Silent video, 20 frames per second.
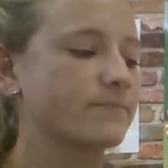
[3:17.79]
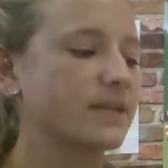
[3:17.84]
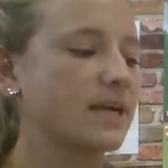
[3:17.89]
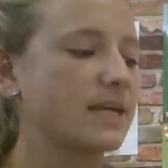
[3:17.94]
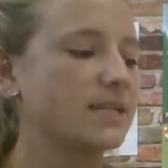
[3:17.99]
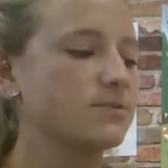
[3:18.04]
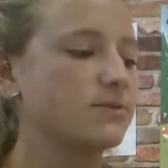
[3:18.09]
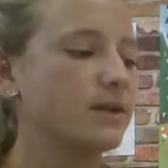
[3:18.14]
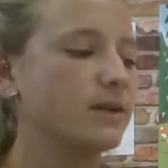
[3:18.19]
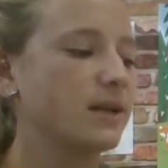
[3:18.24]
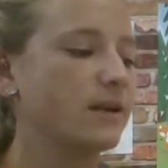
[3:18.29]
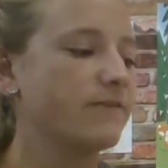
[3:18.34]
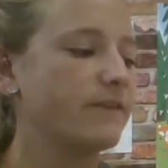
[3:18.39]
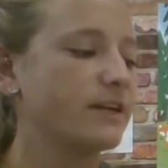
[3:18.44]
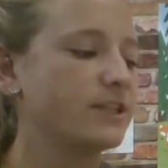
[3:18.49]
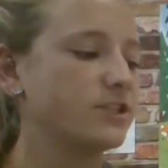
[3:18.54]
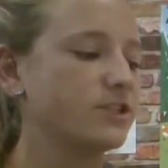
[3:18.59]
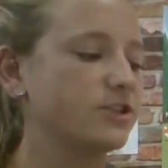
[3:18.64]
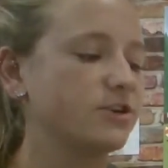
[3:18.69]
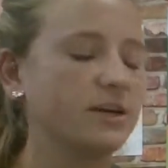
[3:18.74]
that's what an
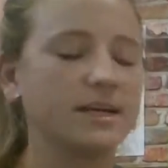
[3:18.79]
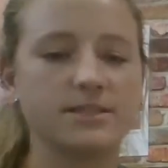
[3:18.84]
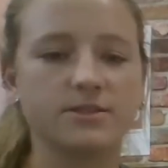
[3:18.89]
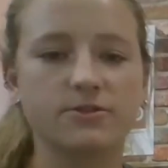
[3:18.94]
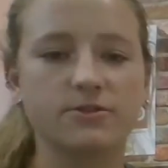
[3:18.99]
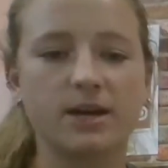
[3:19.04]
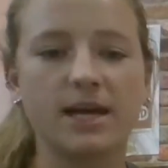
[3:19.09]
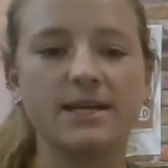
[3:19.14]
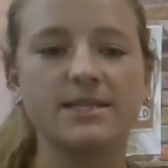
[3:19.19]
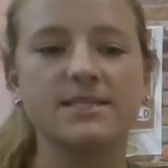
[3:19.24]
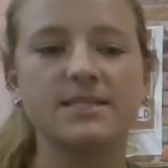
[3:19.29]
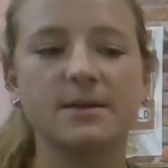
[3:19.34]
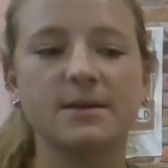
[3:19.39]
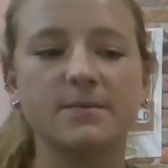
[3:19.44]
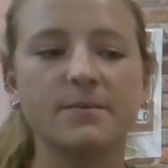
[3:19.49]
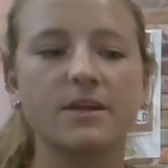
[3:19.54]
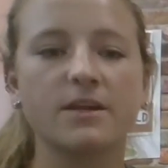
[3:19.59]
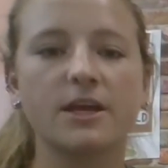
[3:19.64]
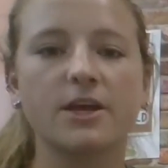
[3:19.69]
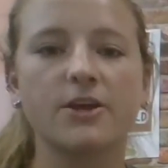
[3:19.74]
adventure is, okay? It's
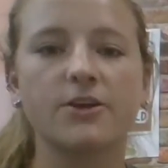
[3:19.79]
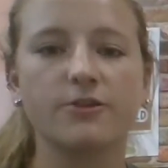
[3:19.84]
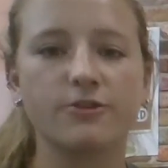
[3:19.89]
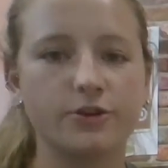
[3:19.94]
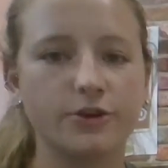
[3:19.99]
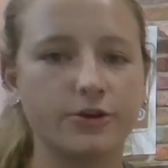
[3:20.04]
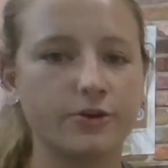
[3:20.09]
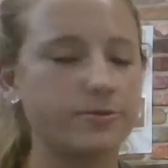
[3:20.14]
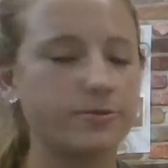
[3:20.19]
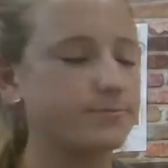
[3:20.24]
something that you do.